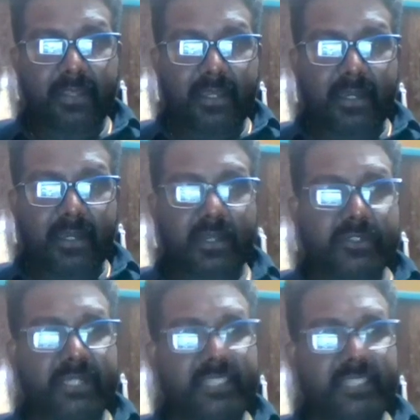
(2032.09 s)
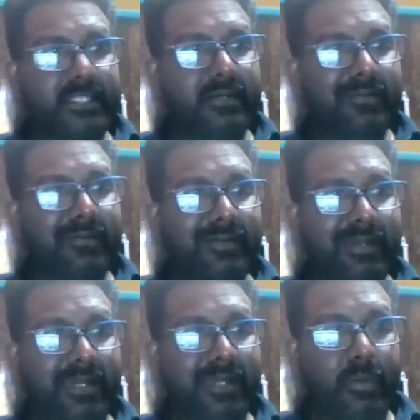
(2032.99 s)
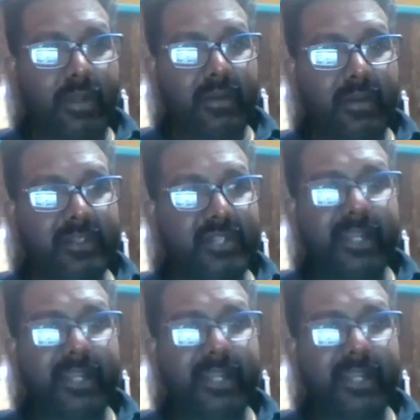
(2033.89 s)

and also teacher is not